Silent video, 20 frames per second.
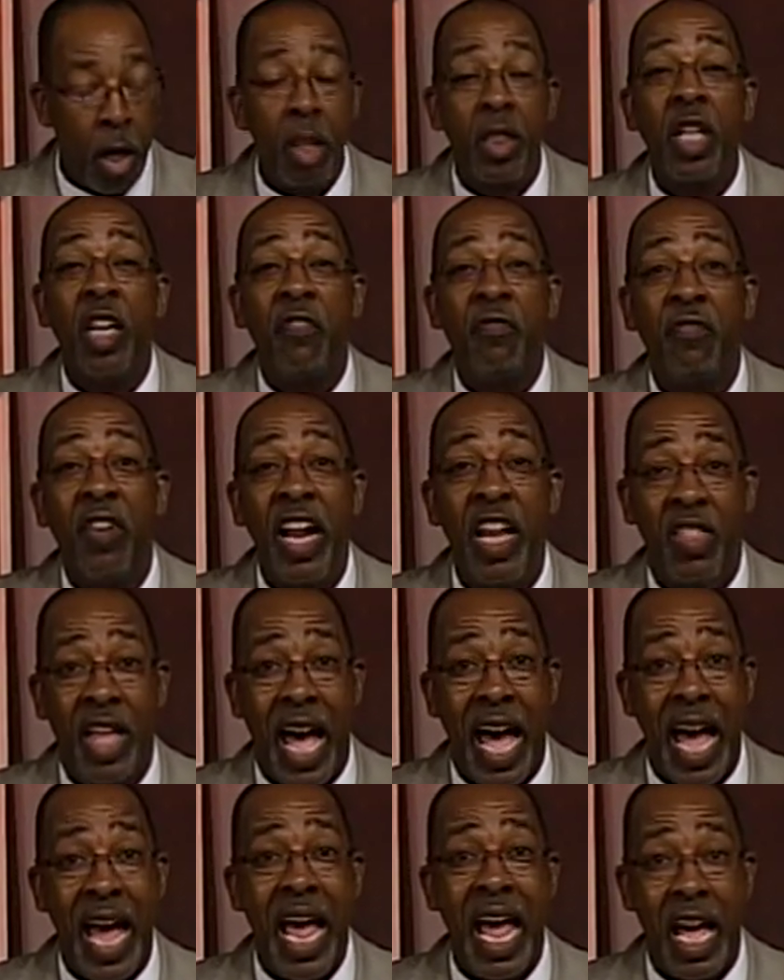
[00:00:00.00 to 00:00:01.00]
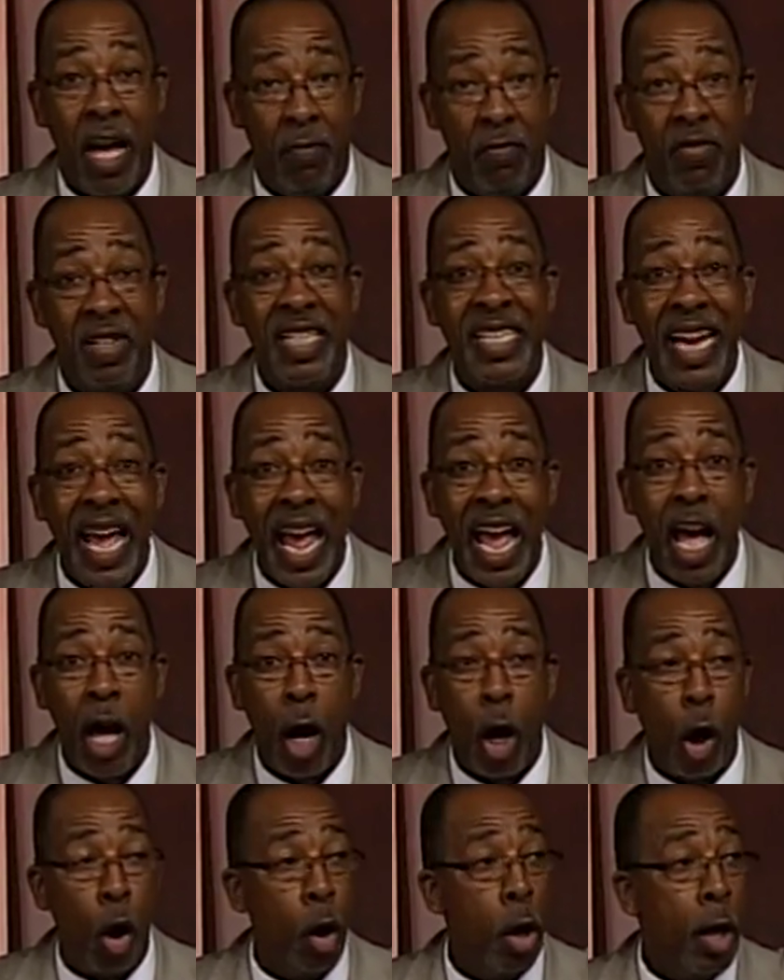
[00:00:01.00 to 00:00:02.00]
The faith I have
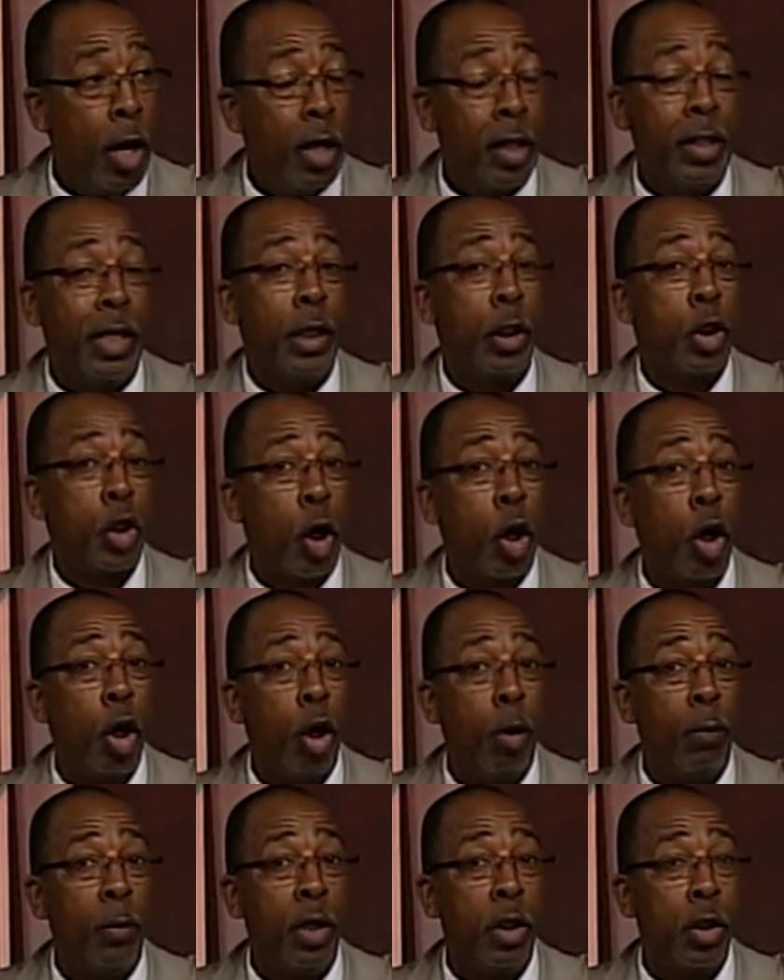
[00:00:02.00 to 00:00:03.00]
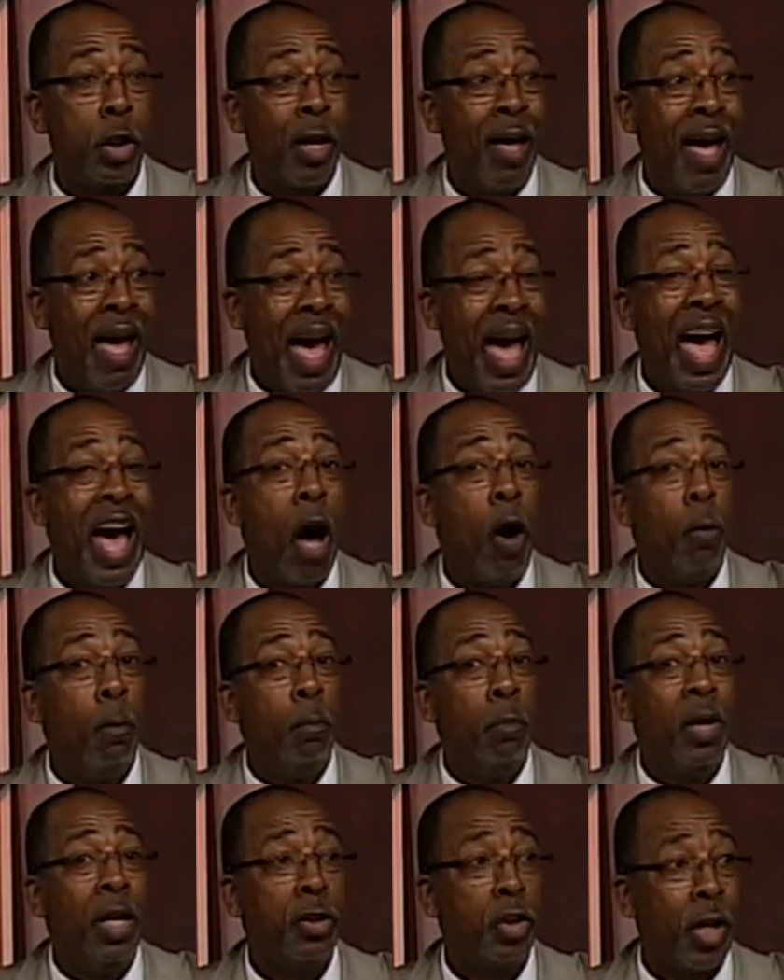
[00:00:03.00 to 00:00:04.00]
now determines how
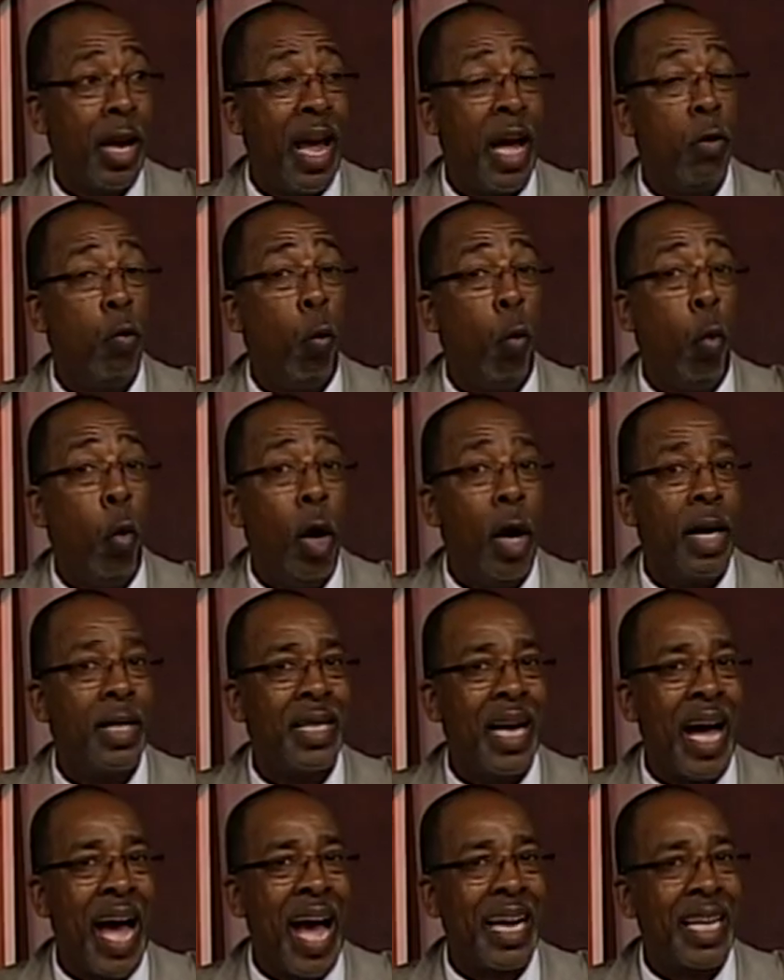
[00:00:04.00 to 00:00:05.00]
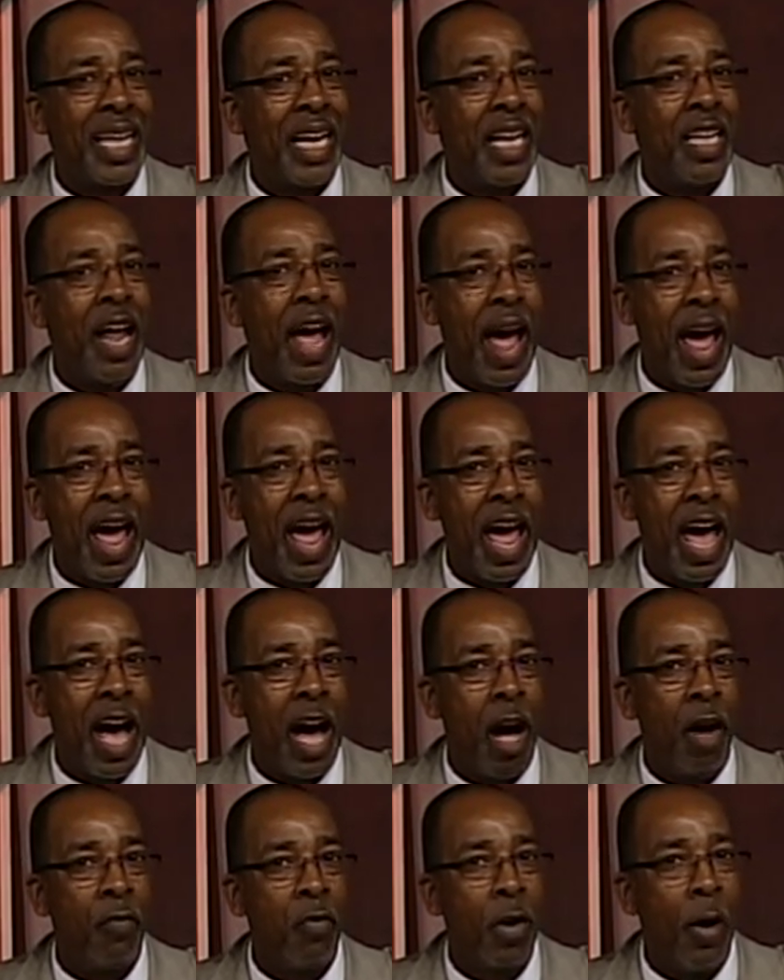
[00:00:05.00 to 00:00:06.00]
much and what I can
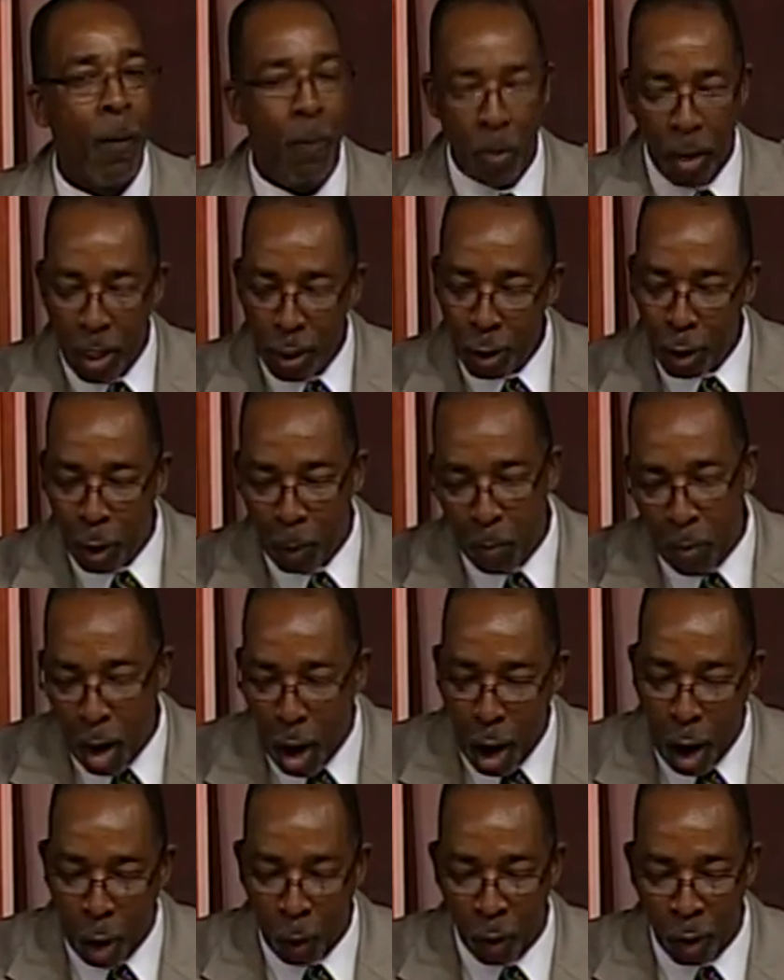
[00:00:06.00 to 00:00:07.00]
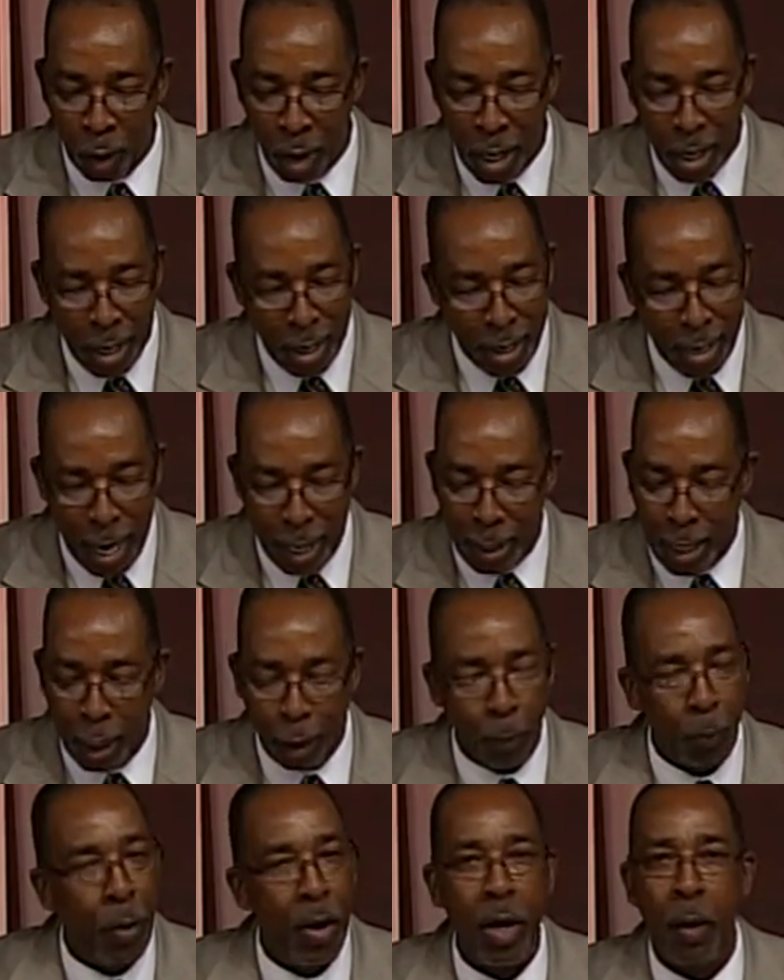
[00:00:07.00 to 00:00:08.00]
have tomorrow. That, that's
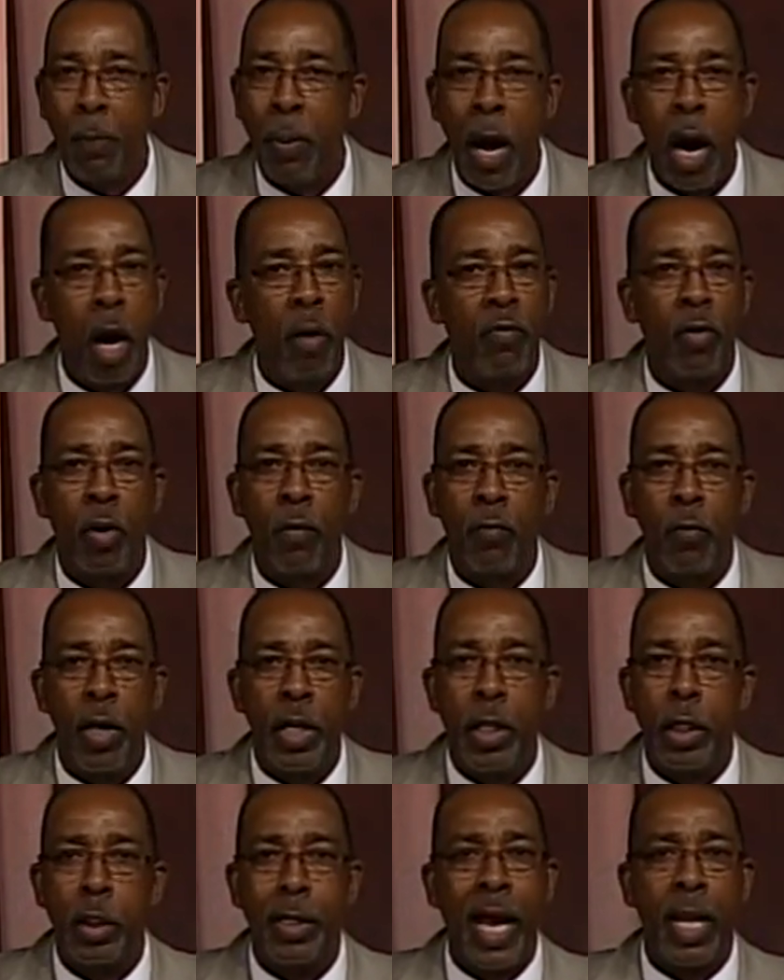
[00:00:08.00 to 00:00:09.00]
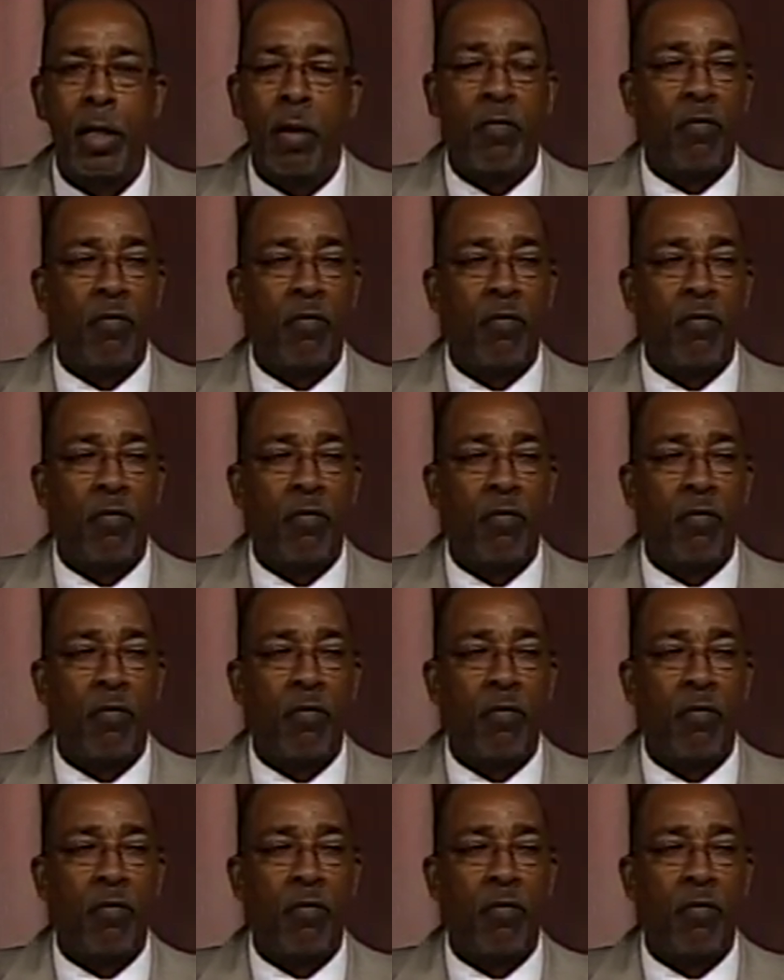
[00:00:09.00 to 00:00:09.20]
pretty powerful, friend. It's not the